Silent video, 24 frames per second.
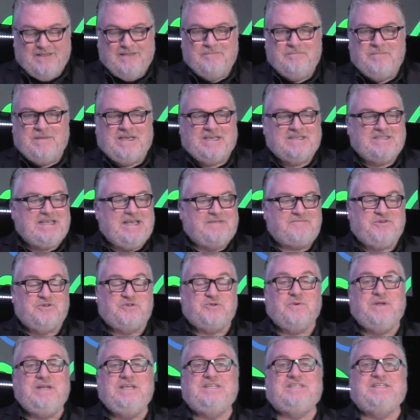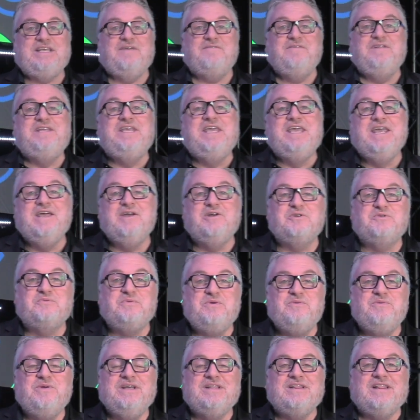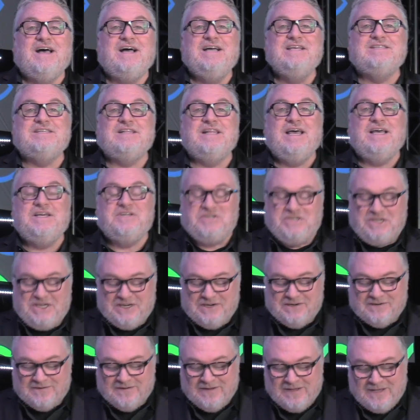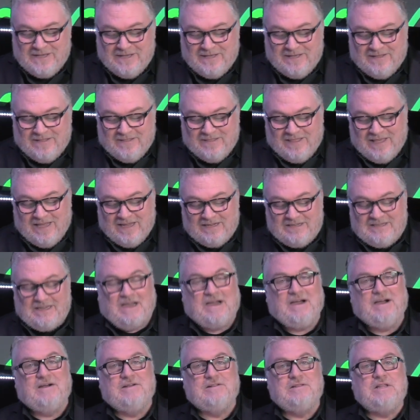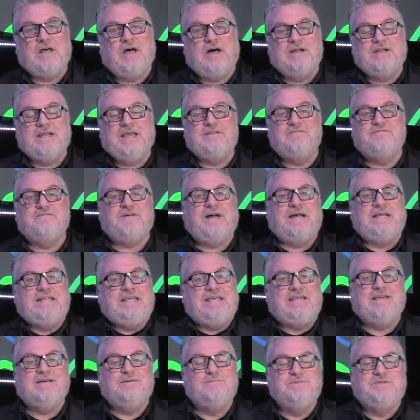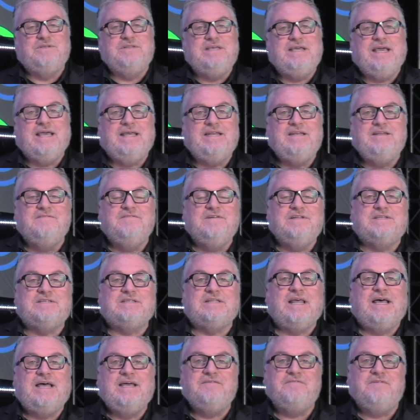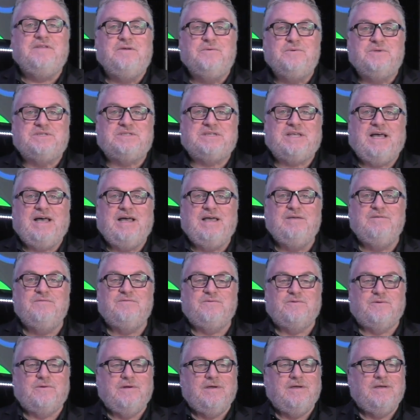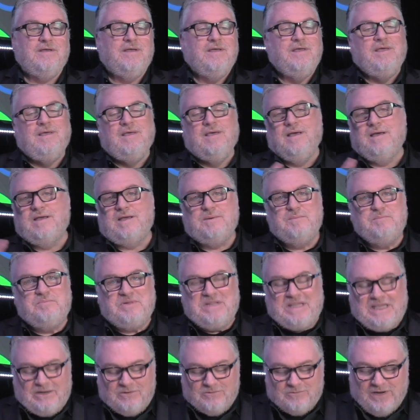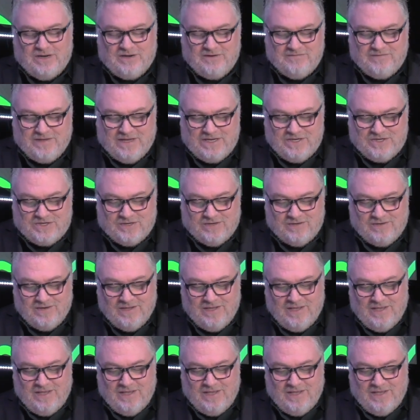because after 27 years, we realized last year that our lot had finally come to the end of its life, and it was time for a complete renovation.